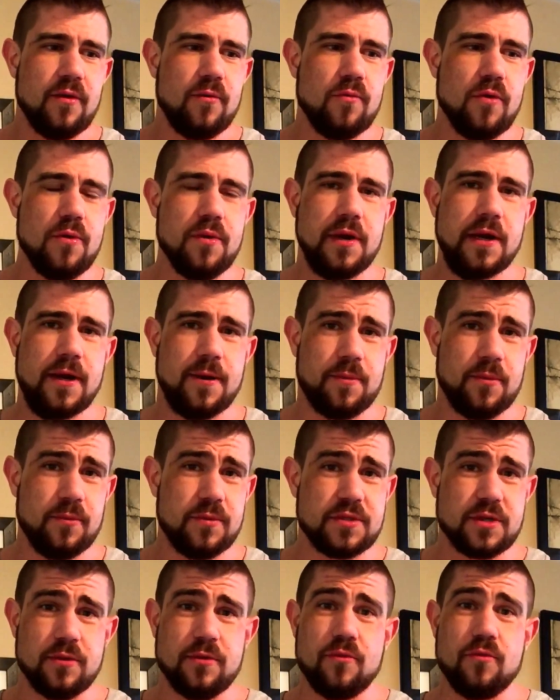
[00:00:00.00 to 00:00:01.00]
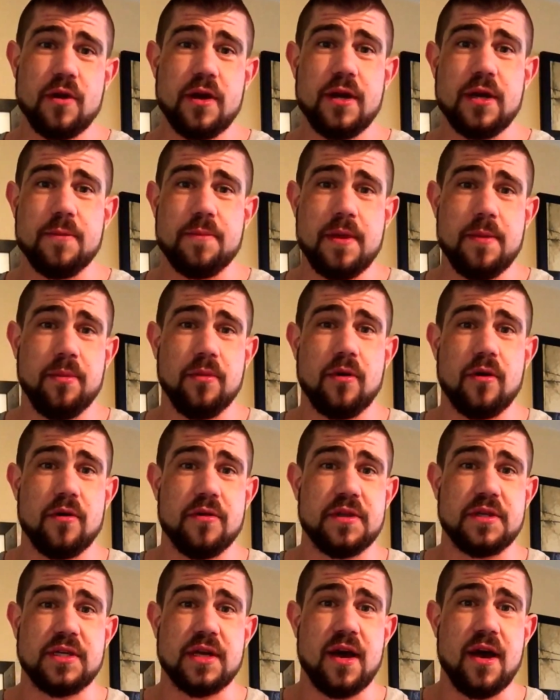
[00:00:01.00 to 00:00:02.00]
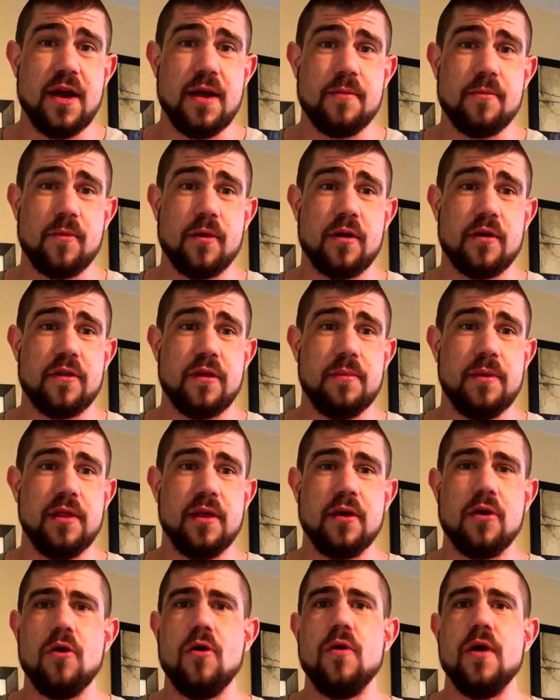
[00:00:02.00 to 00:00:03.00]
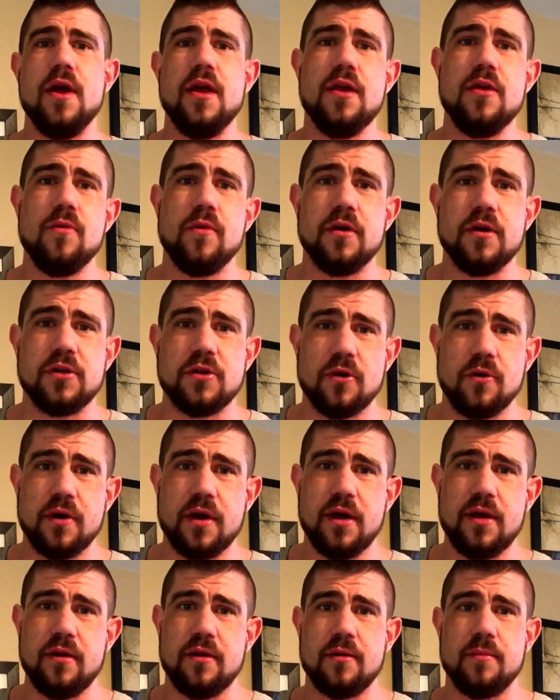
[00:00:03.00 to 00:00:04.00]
What would happen was I would run into people all the time where they'd be like, oh, hey, you want a donut?